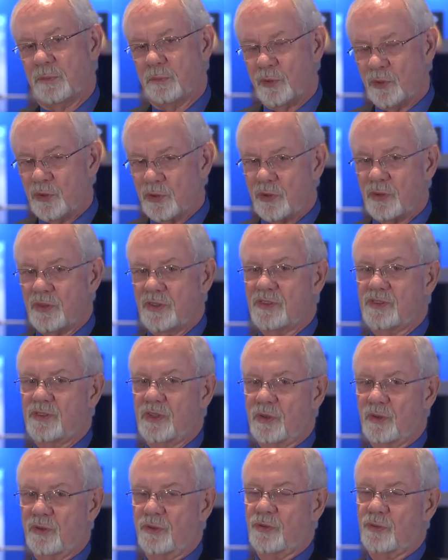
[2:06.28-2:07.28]
Bruker has
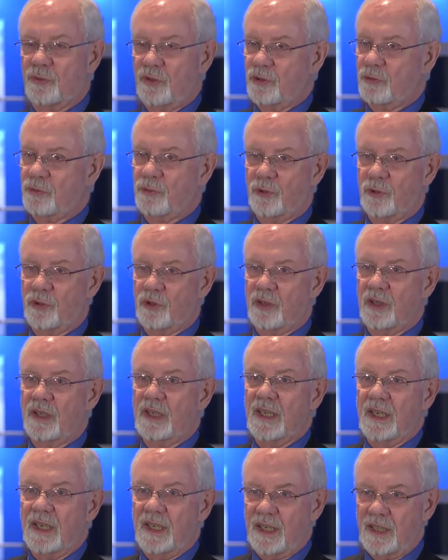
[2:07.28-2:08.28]
sold three or four
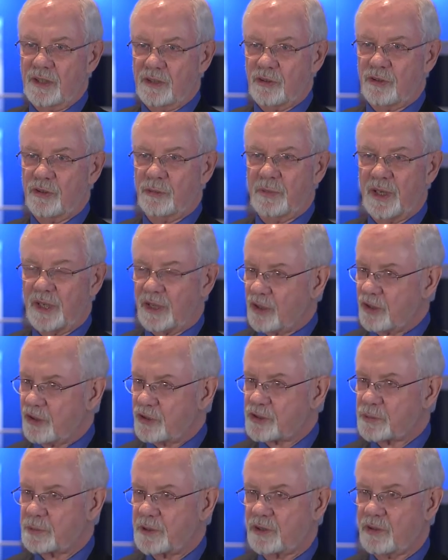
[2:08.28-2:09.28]
800
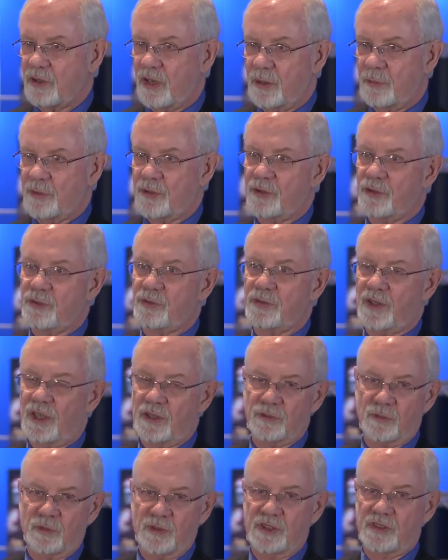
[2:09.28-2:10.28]
megahertz spectrometers,
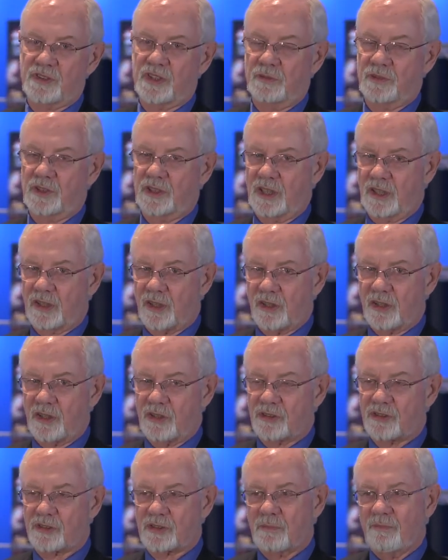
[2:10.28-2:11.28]
527
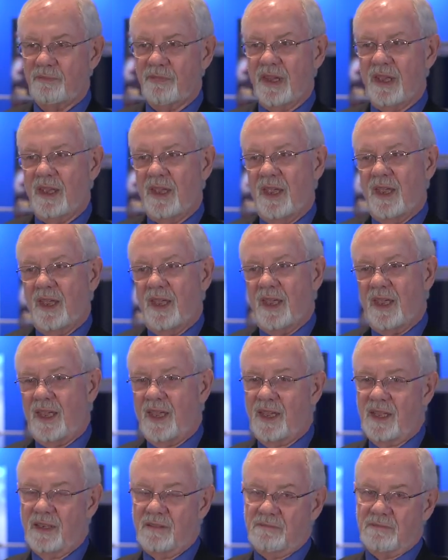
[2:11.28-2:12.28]
gigahertz,
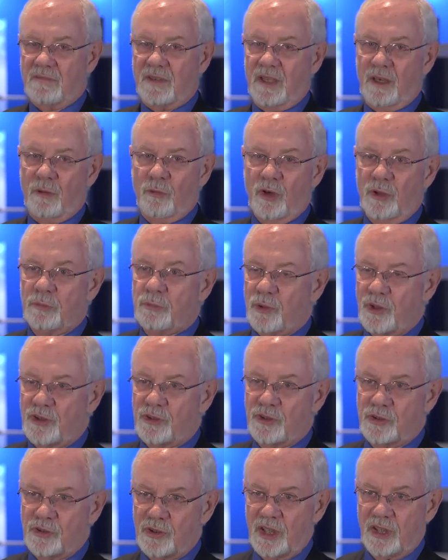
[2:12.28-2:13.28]
and a
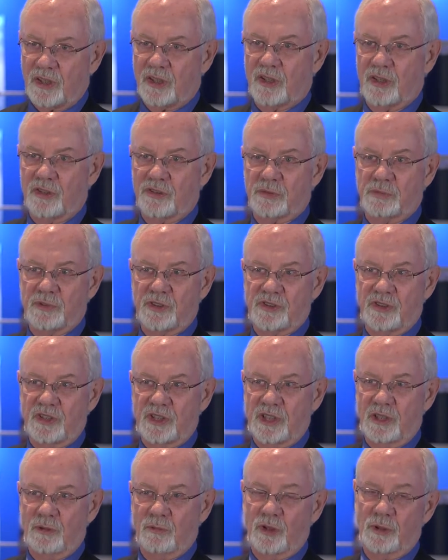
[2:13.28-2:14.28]
1.2 gigahertz
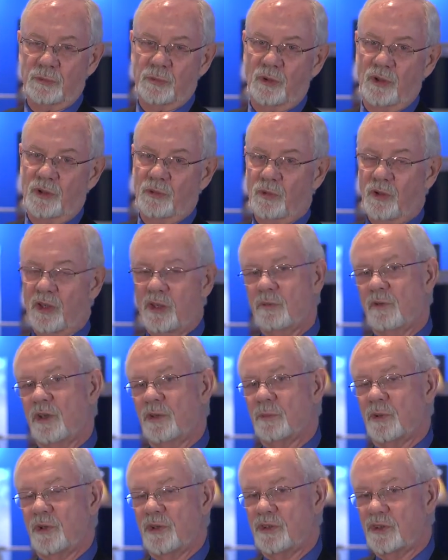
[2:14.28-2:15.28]
machine, 1.1,
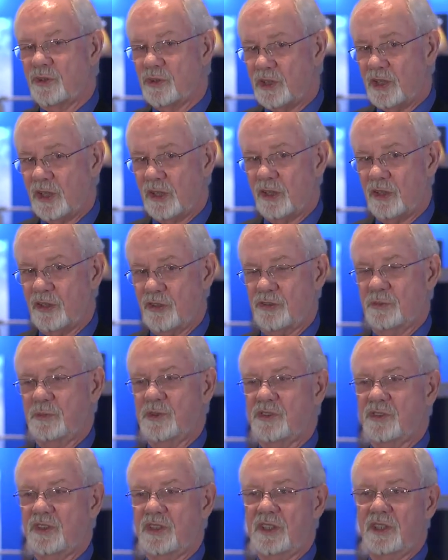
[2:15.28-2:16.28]
1.2 gigahertz
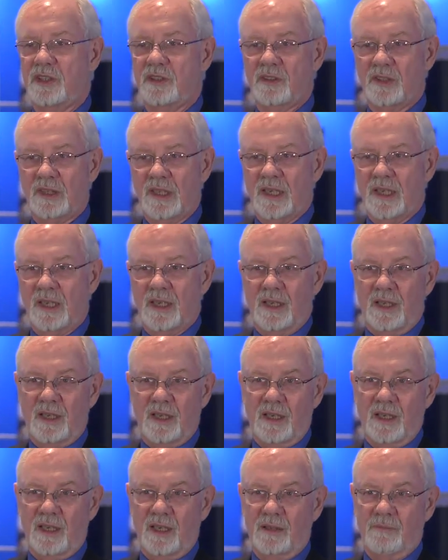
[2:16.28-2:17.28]
machine,
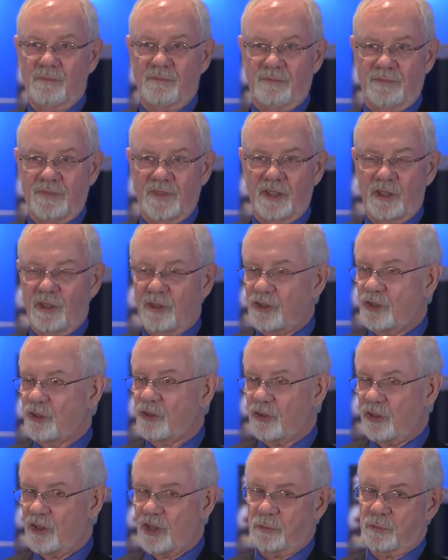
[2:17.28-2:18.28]
um, they're on the
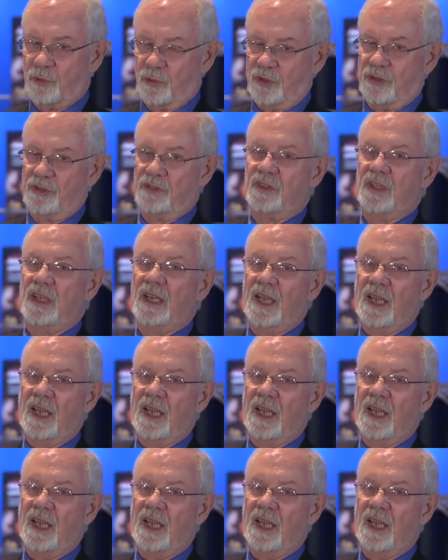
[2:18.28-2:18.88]
drawing boards.